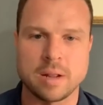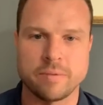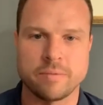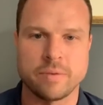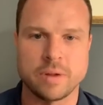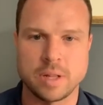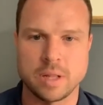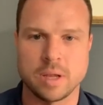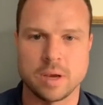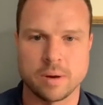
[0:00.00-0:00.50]

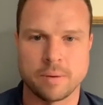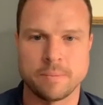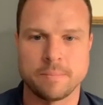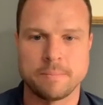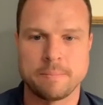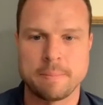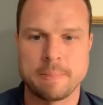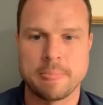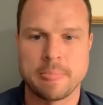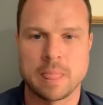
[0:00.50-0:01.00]
video.
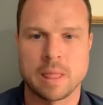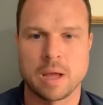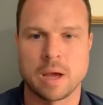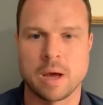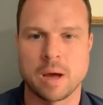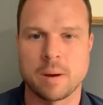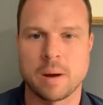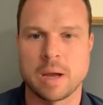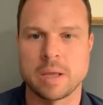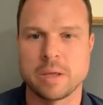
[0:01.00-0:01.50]

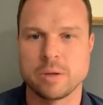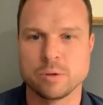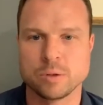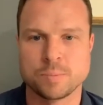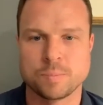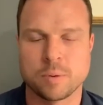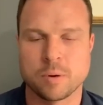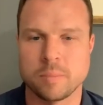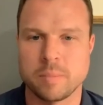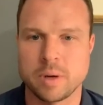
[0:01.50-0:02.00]
Uh, I use
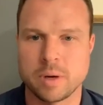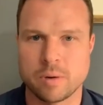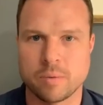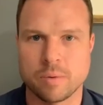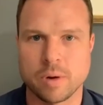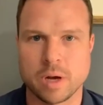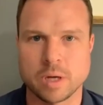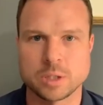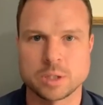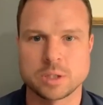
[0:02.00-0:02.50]
Premiere
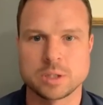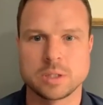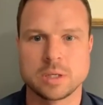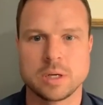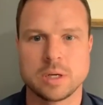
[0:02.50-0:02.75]
Rush.